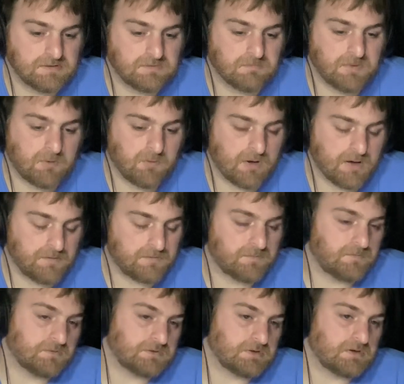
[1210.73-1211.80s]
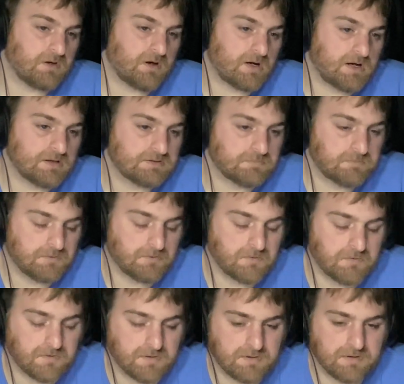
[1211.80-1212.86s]
and my wife was in the hospital
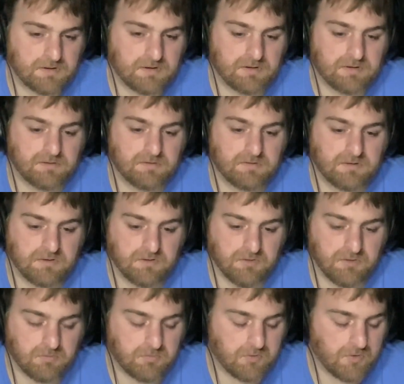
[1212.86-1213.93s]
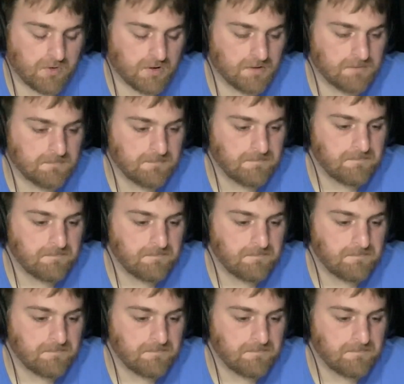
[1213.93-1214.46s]
with the newborn.